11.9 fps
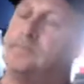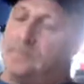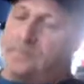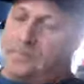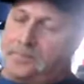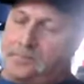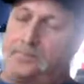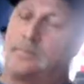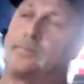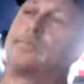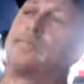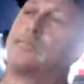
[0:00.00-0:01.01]
It's hard
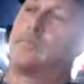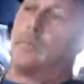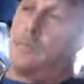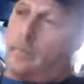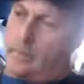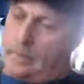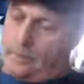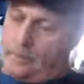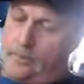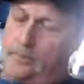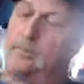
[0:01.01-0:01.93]
for us to leave home